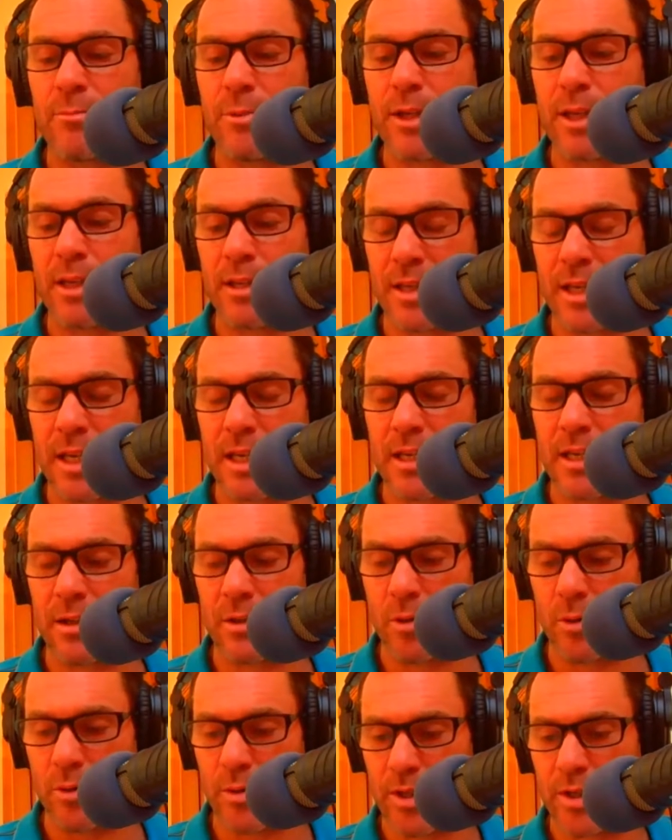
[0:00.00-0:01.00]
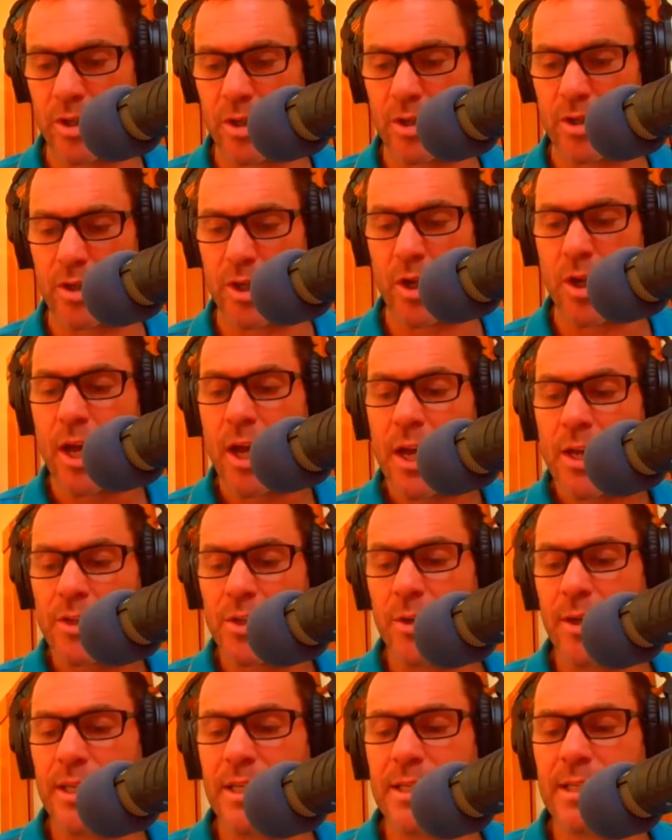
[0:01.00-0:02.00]
either get ill or injured. So
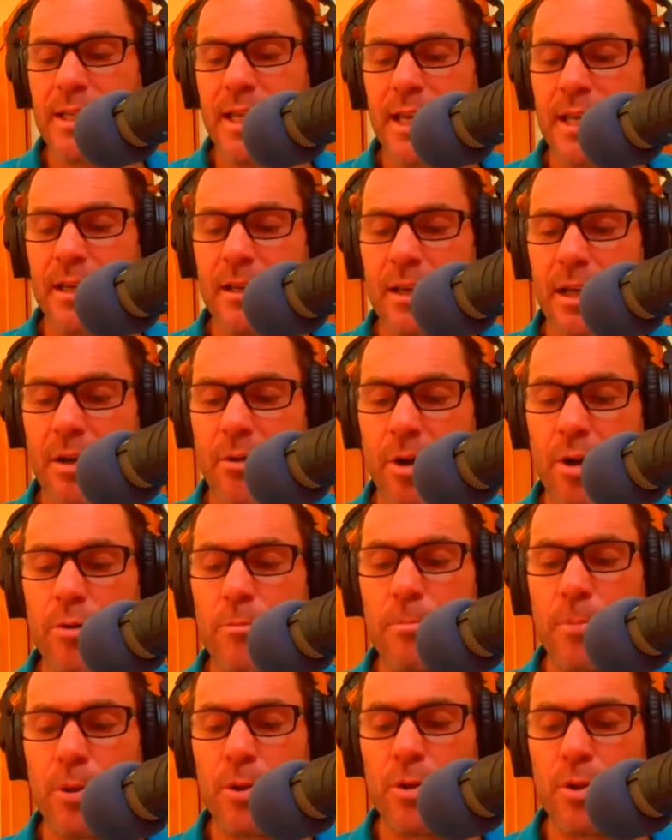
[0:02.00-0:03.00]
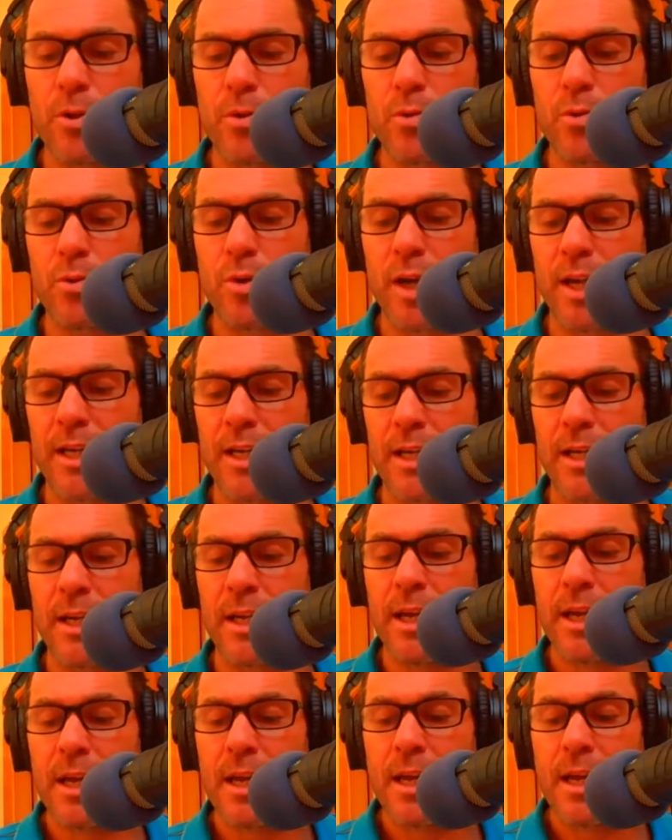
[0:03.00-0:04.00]
understanding our own personal training
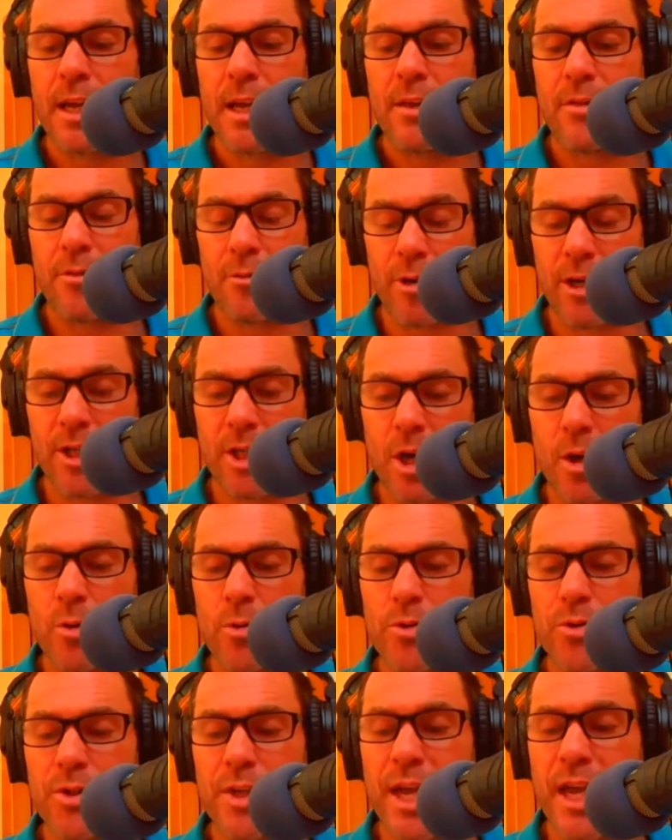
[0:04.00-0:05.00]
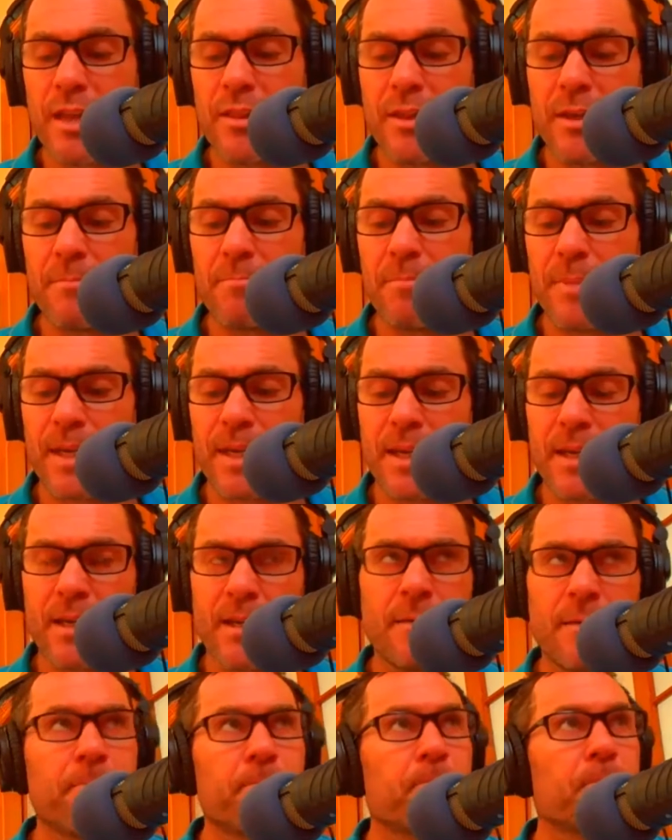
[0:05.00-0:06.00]
thresholds and then being